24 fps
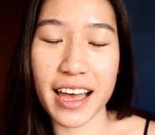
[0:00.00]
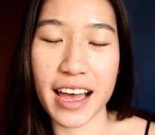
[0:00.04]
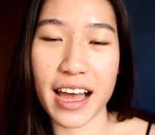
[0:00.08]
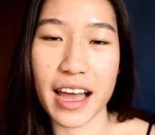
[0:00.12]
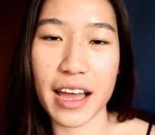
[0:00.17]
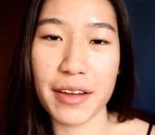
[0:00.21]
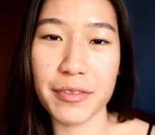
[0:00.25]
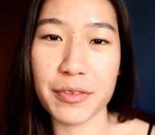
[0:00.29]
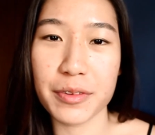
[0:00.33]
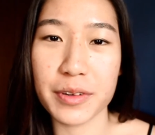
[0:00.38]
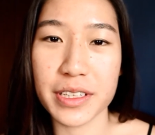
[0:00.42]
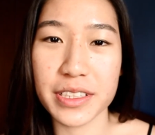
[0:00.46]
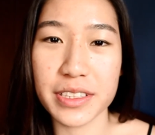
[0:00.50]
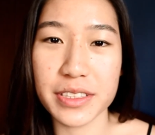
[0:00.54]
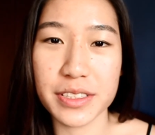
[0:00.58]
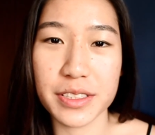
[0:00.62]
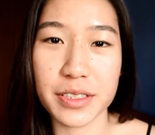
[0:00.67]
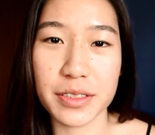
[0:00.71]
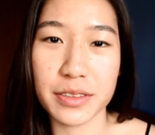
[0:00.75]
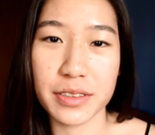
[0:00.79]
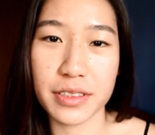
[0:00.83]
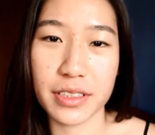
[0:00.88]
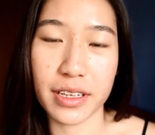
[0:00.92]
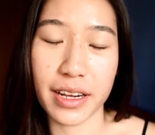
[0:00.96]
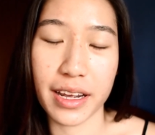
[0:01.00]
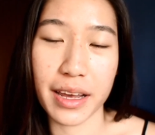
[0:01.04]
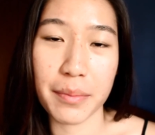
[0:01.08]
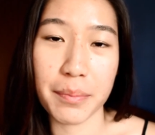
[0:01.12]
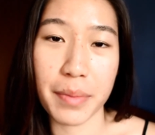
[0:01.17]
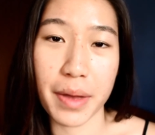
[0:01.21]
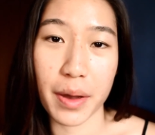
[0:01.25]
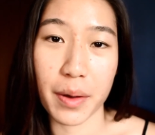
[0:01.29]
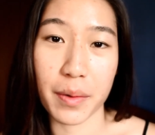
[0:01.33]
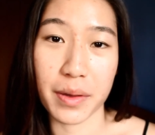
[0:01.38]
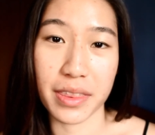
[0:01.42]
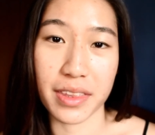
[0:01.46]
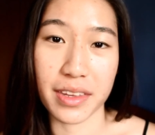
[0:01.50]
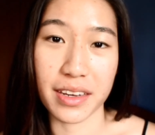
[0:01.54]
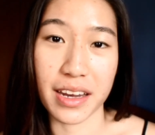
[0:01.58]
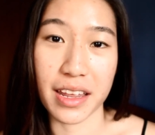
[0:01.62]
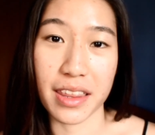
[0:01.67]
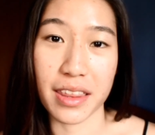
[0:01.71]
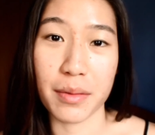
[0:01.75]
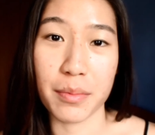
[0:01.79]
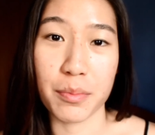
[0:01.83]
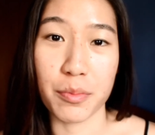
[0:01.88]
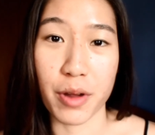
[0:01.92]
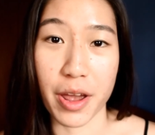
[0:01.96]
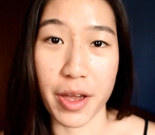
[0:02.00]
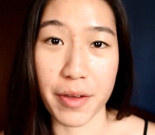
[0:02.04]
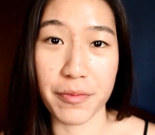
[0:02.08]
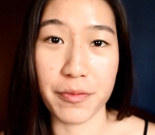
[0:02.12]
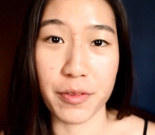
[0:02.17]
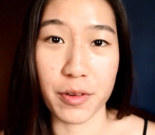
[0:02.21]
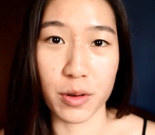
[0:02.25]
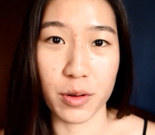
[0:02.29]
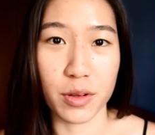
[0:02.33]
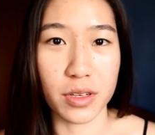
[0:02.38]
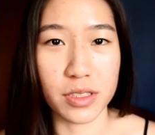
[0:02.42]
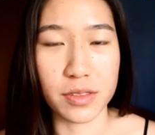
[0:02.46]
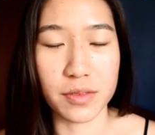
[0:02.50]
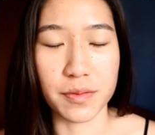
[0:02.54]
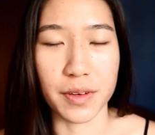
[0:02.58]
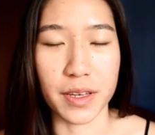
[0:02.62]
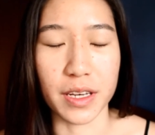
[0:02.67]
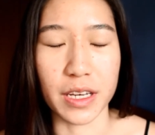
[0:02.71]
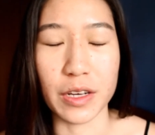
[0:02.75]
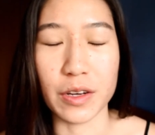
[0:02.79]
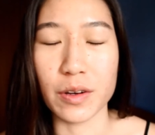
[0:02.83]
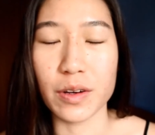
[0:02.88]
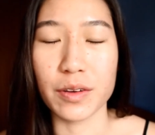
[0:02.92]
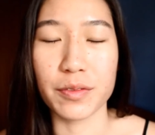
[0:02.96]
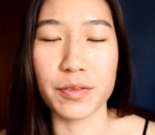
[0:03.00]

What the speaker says: Hi everyone, so today I'm back with another brand focused video.